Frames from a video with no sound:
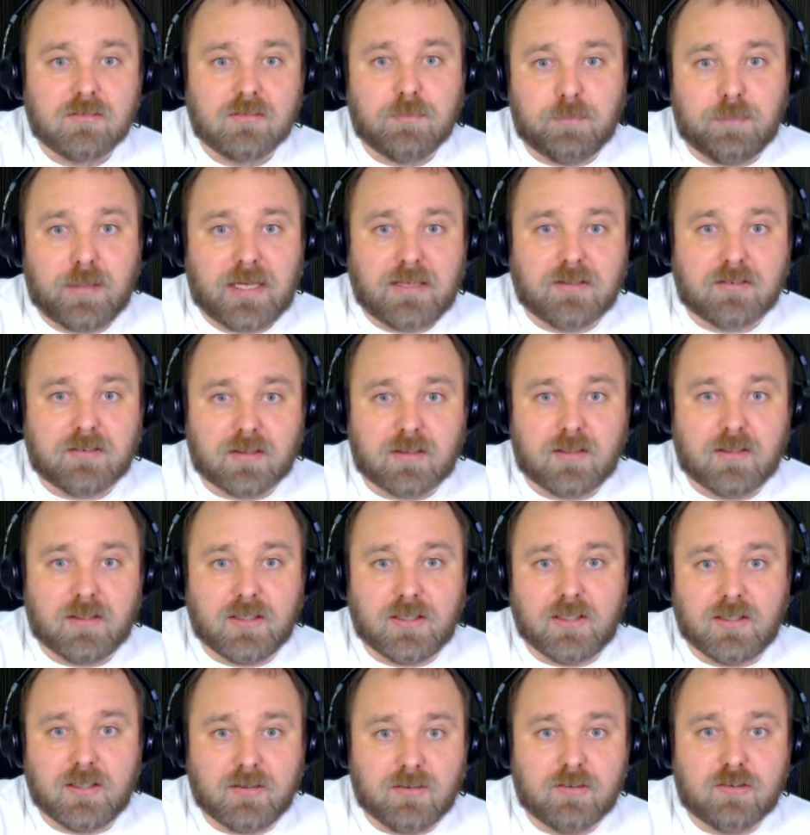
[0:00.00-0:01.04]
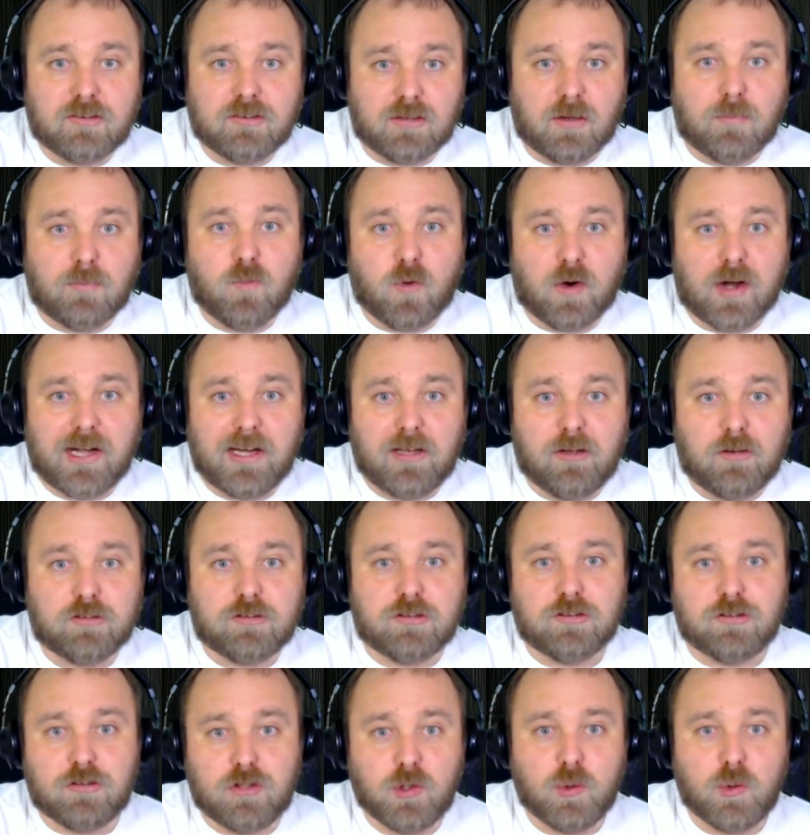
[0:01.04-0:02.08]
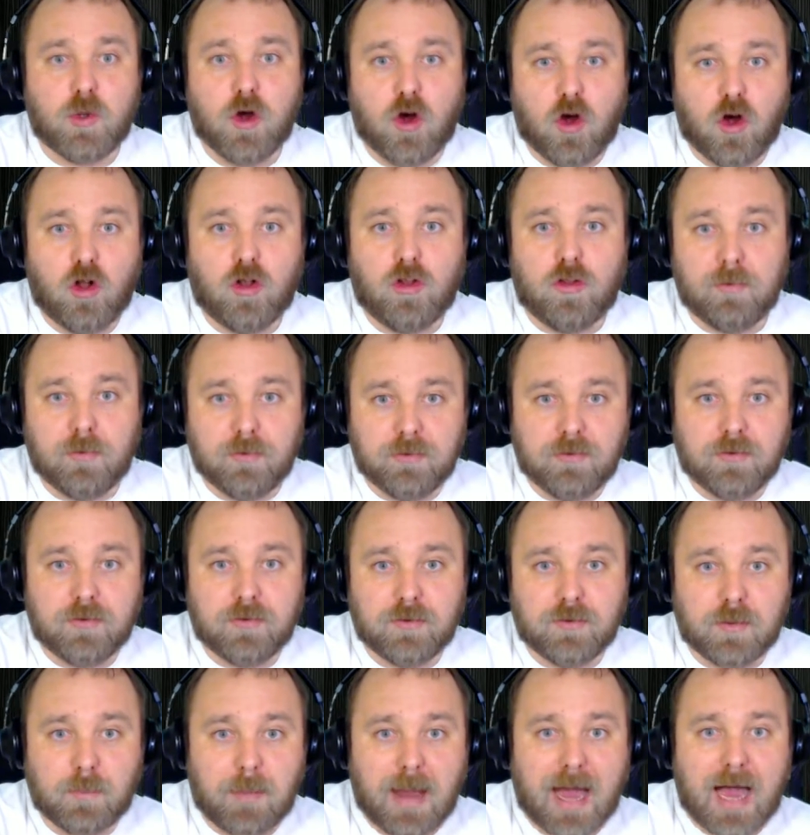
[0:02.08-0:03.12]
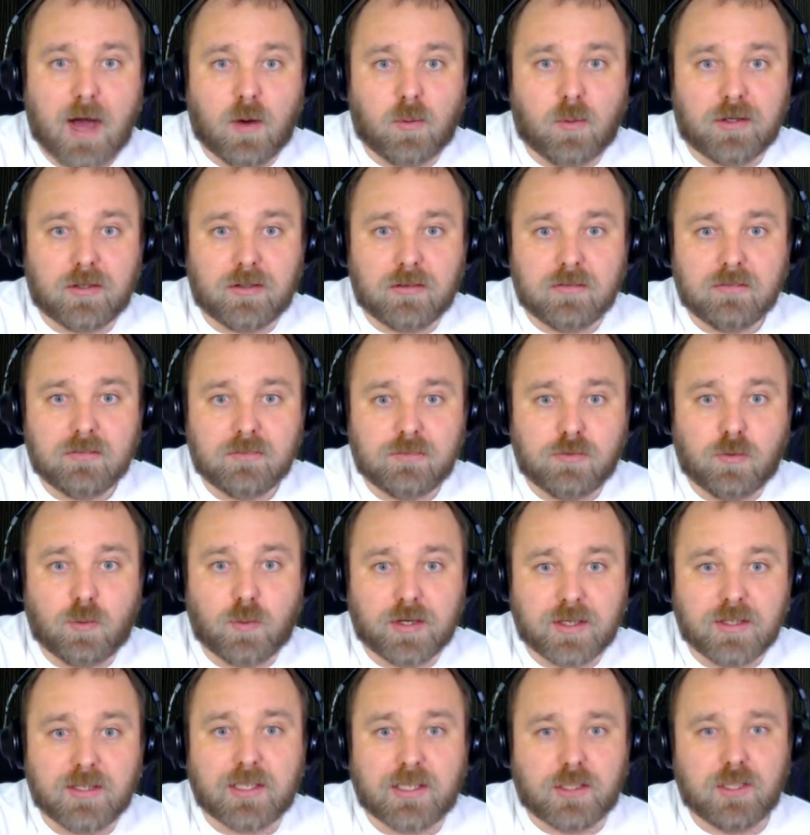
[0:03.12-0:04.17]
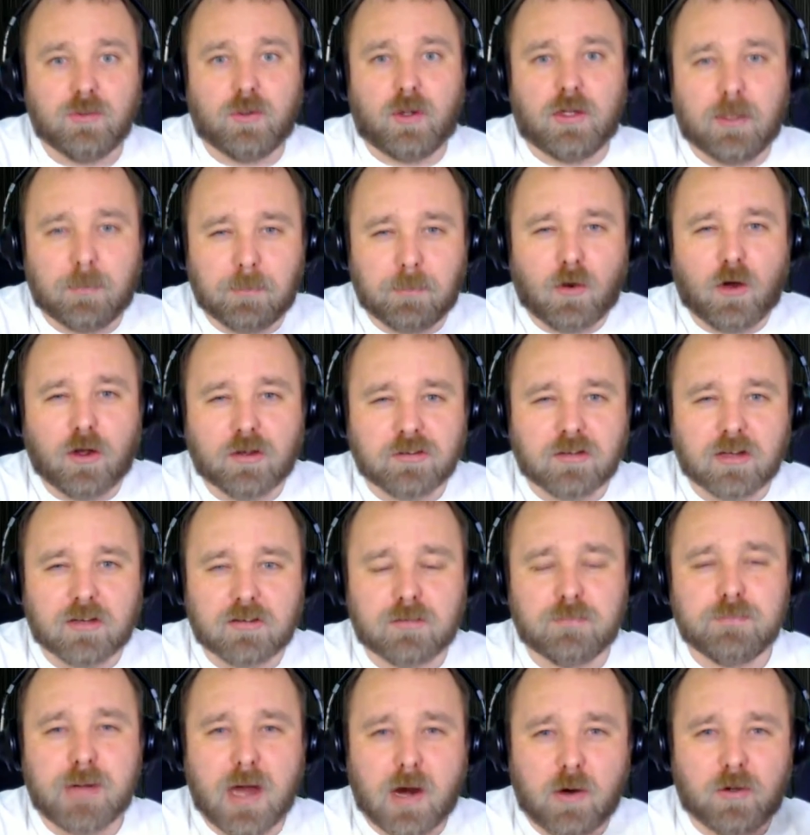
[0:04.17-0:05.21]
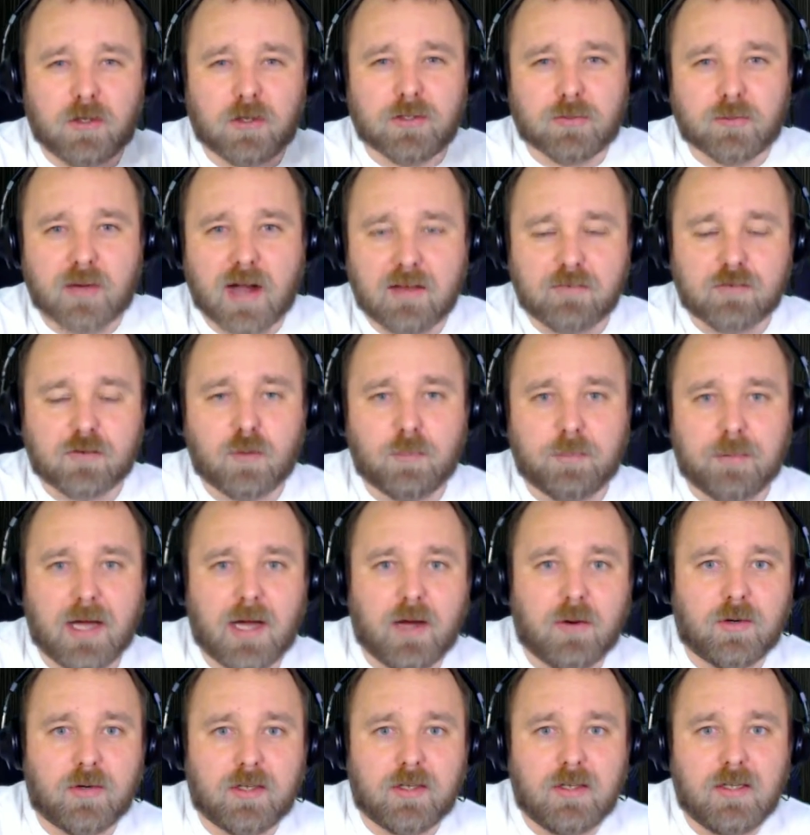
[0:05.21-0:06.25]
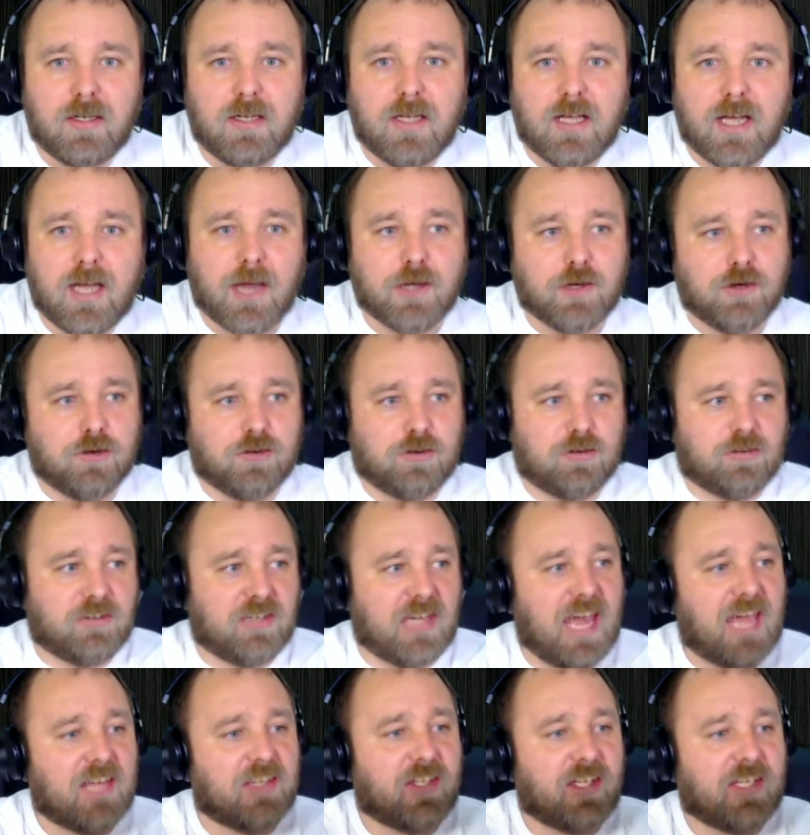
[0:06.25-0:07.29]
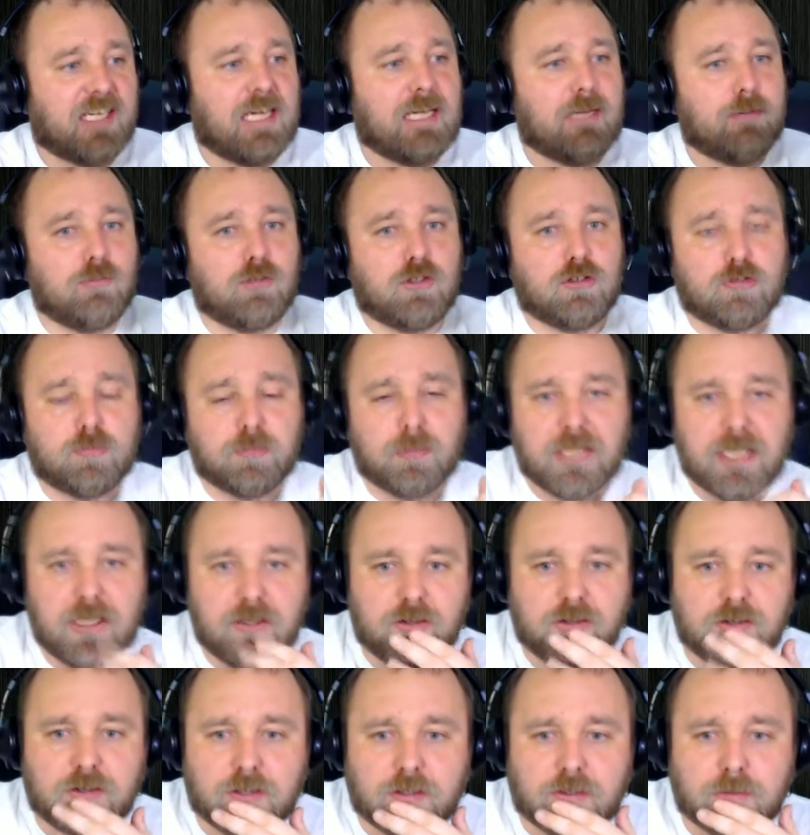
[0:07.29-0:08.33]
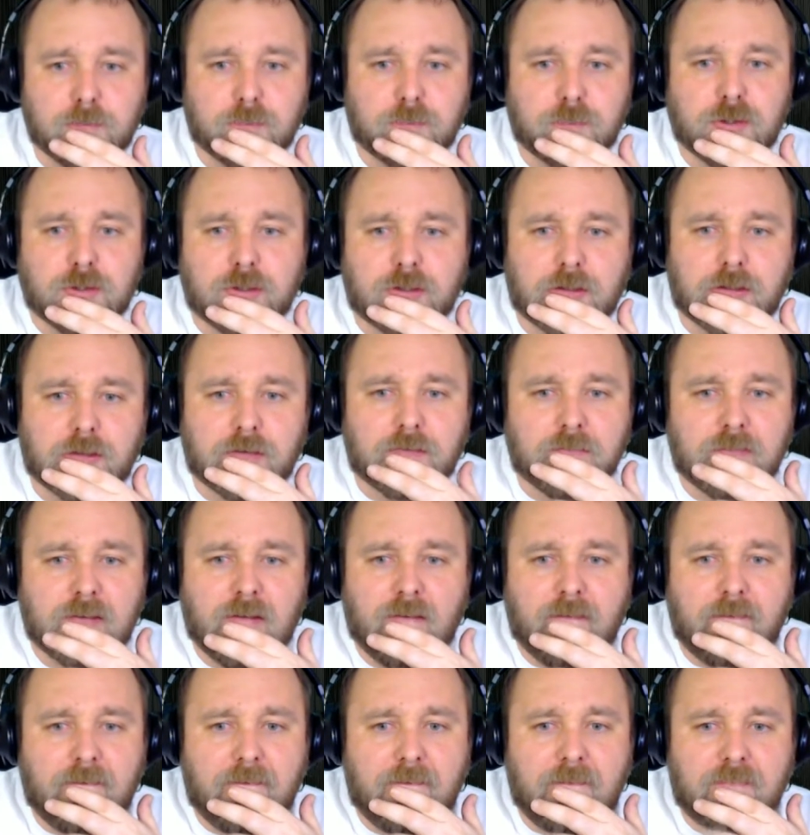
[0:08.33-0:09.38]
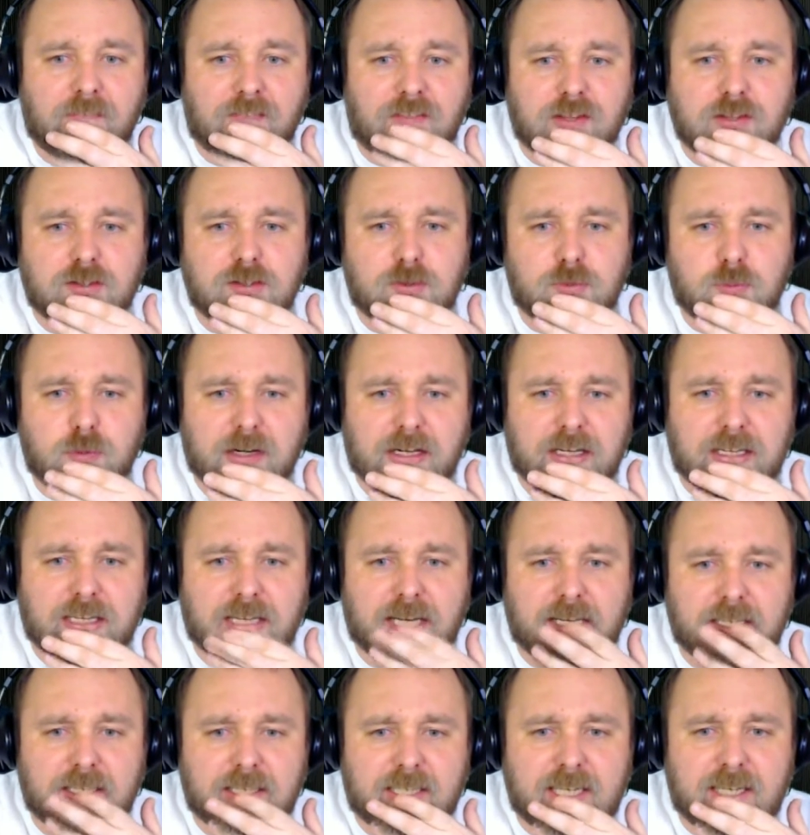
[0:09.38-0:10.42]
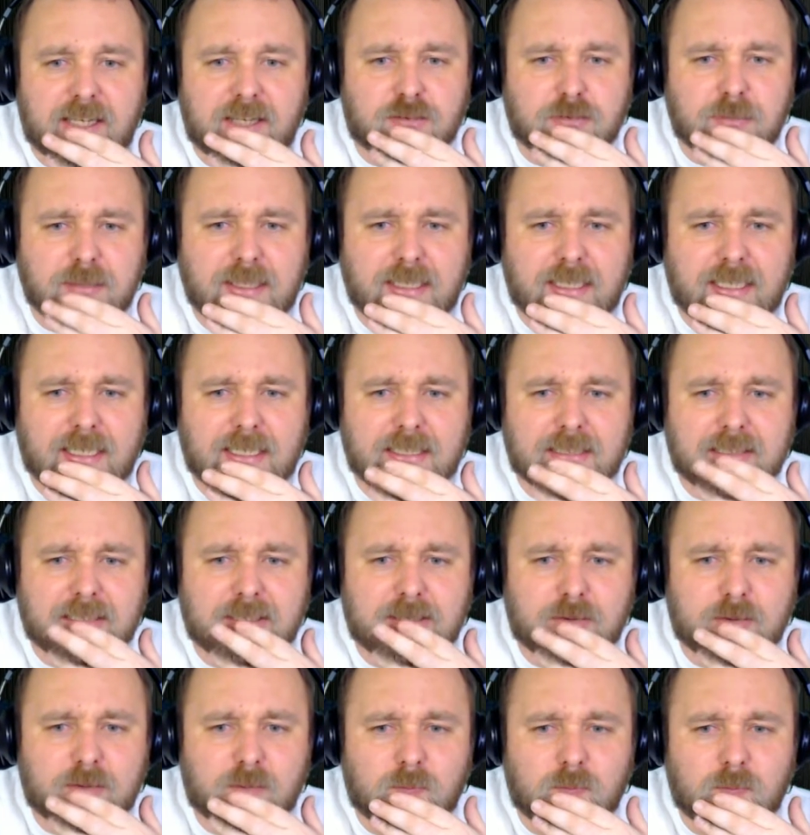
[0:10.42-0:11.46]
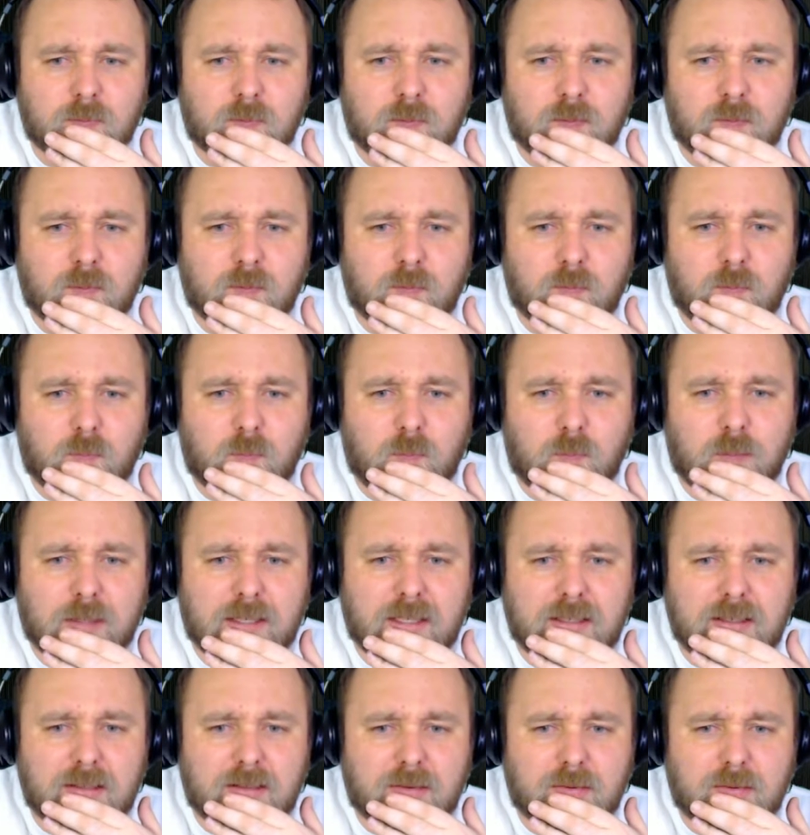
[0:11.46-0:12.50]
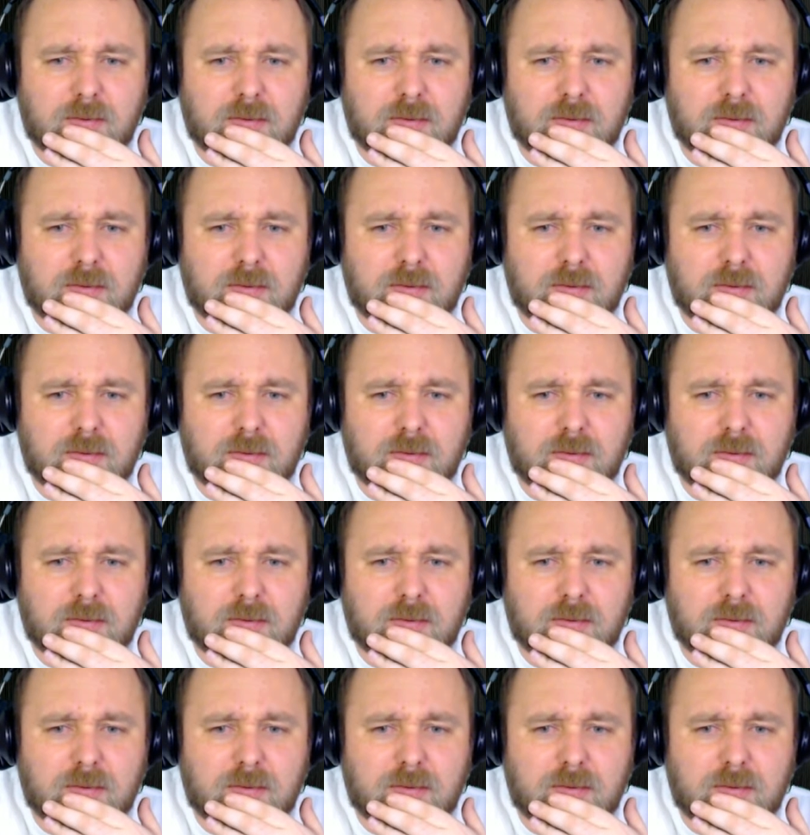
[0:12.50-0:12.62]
basically somewhere else is doing all the power for you, like, you know, all the processing power, the graphical power, and you're just getting the game displayed on your computer. This is where it kind of gets me, guys, is where